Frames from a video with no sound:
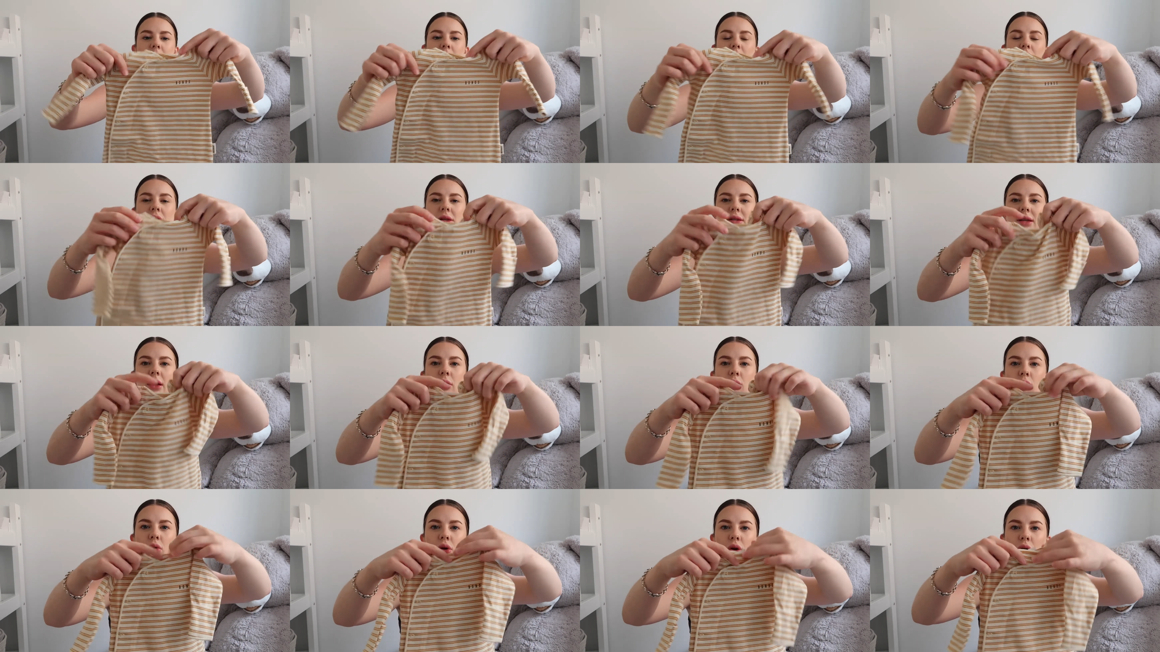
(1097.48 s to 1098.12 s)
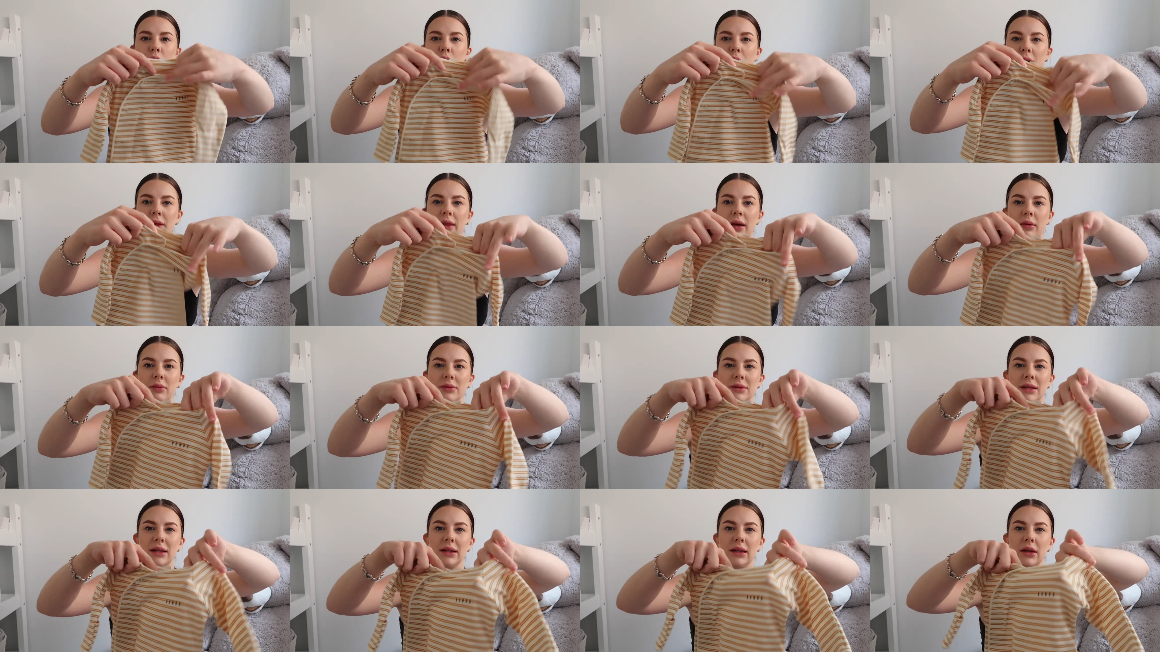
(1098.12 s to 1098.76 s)
because I wanted one that
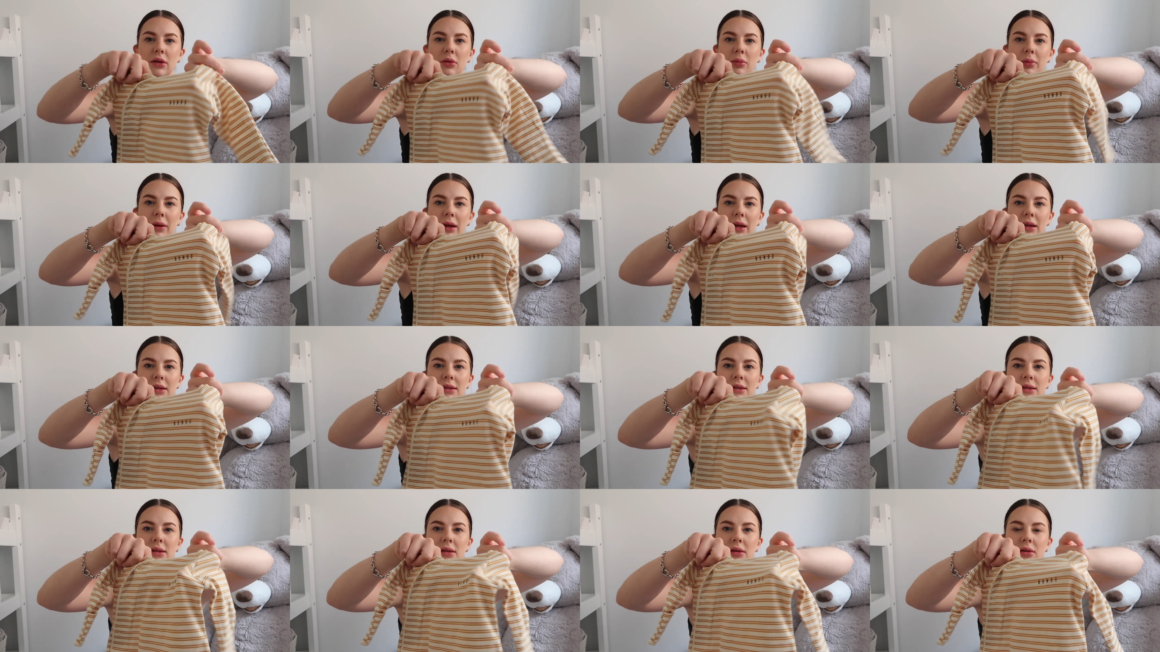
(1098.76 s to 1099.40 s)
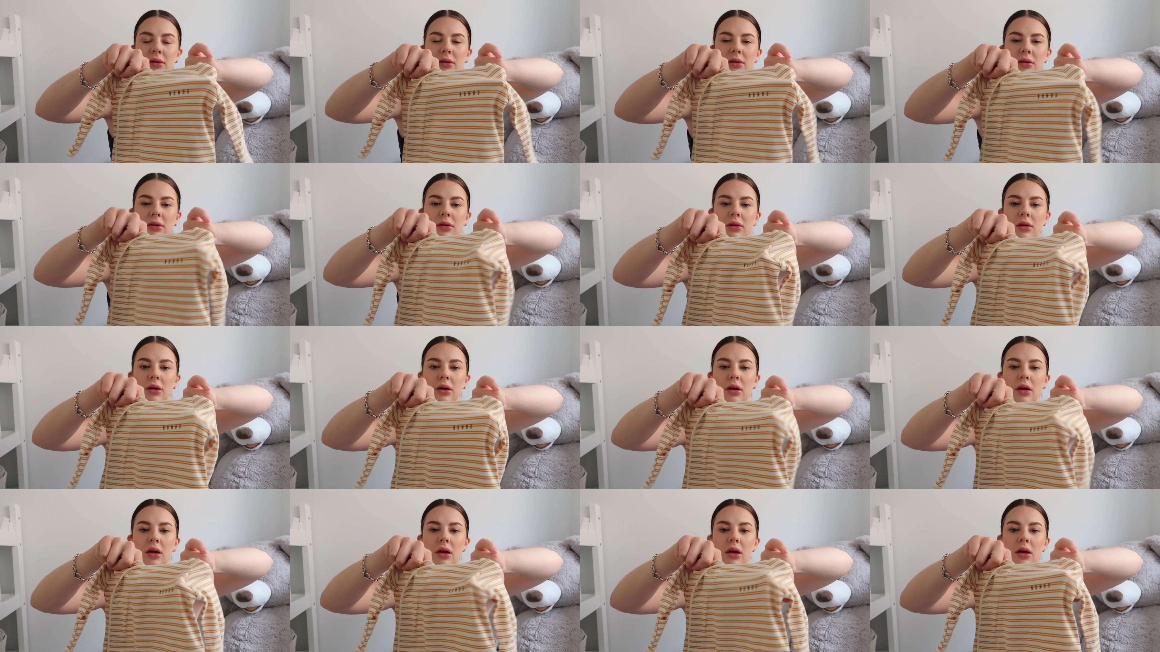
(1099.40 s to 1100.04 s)
was a little bit
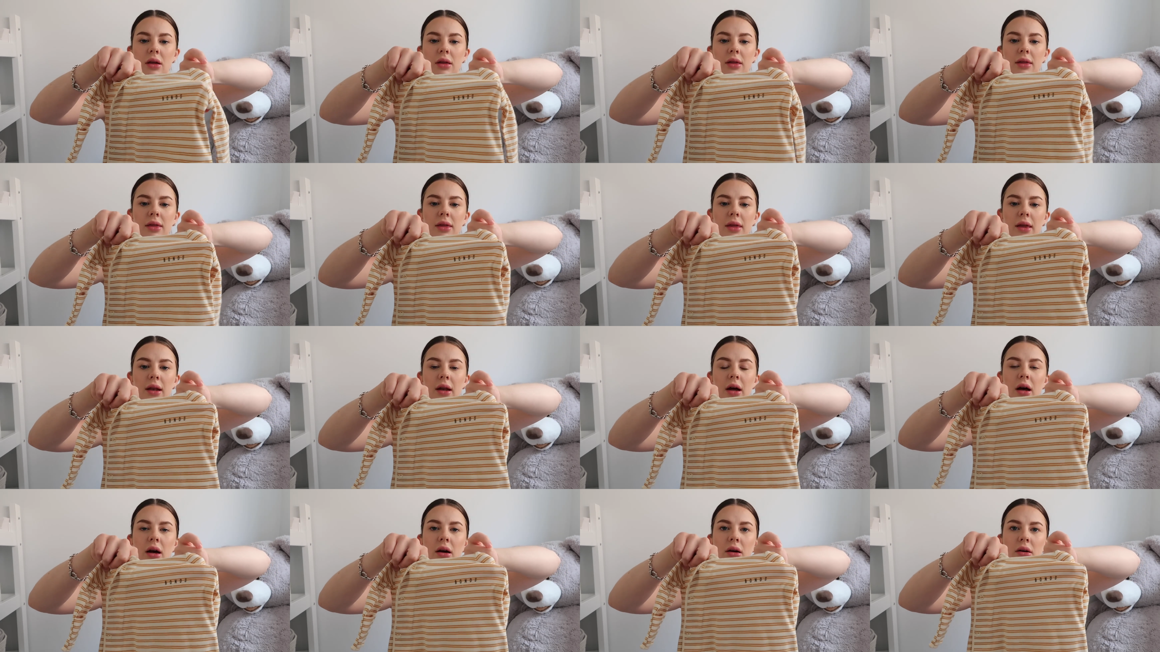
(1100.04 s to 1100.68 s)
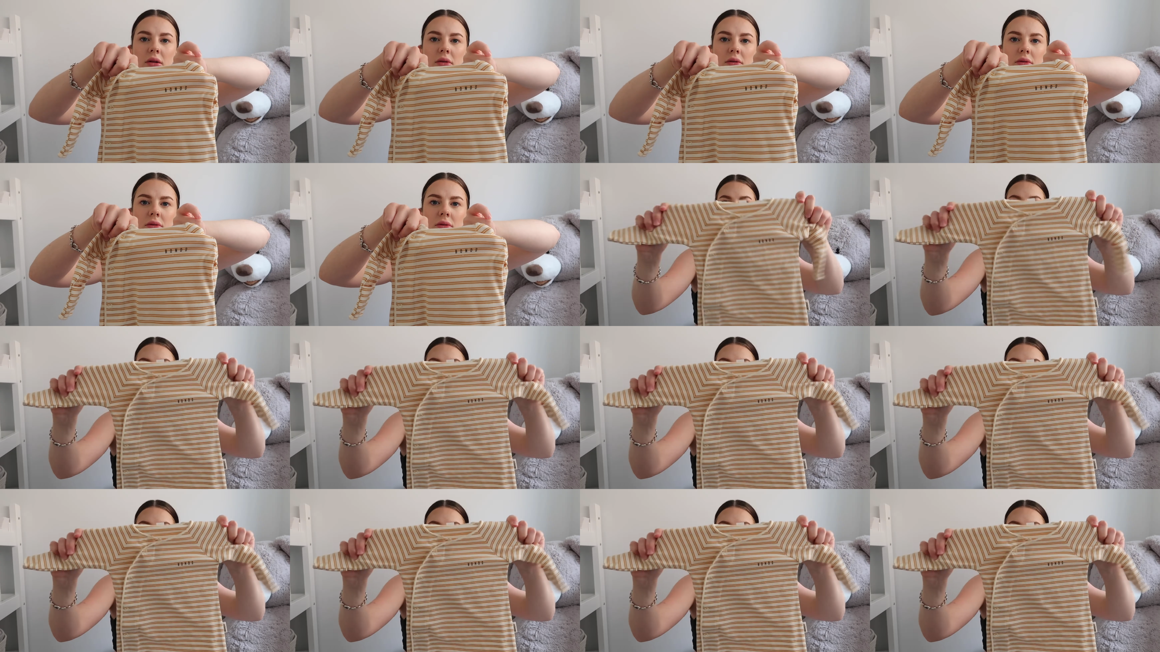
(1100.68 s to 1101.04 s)
thinner.